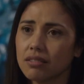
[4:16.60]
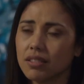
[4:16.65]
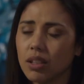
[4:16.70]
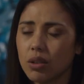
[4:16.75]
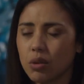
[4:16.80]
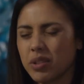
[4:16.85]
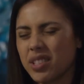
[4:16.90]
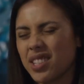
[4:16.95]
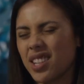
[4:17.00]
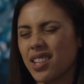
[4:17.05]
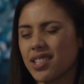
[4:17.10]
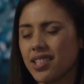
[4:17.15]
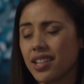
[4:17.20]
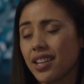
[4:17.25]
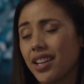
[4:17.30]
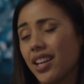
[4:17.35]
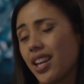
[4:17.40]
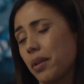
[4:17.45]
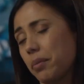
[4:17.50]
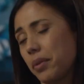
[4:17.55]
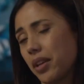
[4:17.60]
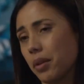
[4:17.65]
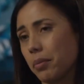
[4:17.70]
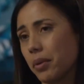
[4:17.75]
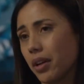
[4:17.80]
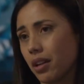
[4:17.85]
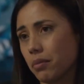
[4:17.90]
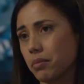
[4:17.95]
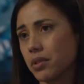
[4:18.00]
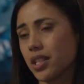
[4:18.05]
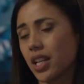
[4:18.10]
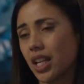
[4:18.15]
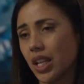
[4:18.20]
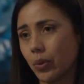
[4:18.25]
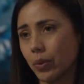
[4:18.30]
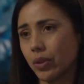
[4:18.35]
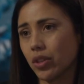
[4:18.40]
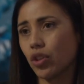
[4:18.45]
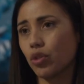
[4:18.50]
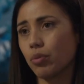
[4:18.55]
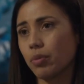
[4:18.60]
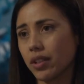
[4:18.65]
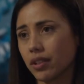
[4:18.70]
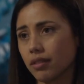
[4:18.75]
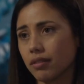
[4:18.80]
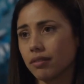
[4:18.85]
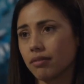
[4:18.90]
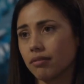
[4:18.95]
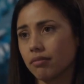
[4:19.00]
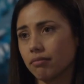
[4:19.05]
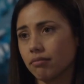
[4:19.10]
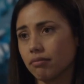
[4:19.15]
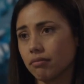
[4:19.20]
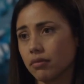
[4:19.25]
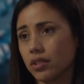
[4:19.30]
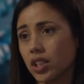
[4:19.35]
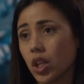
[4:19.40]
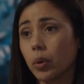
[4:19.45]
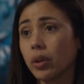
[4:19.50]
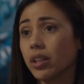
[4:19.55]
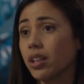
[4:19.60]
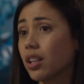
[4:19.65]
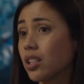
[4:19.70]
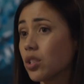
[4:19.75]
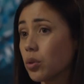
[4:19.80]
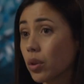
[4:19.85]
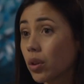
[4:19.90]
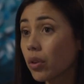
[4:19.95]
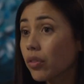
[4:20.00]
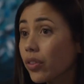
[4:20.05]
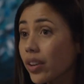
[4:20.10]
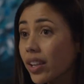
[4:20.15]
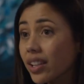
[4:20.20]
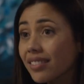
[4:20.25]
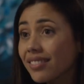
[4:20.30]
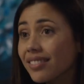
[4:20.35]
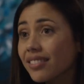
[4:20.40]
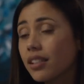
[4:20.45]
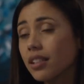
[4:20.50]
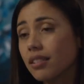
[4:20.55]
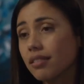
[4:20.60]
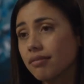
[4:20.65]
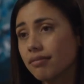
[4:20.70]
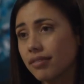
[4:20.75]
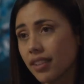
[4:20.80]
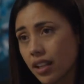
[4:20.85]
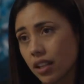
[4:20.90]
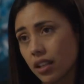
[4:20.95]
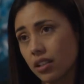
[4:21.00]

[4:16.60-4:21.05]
I wasn't exactly happy about him staying with you, but knowing that he's with a friend and that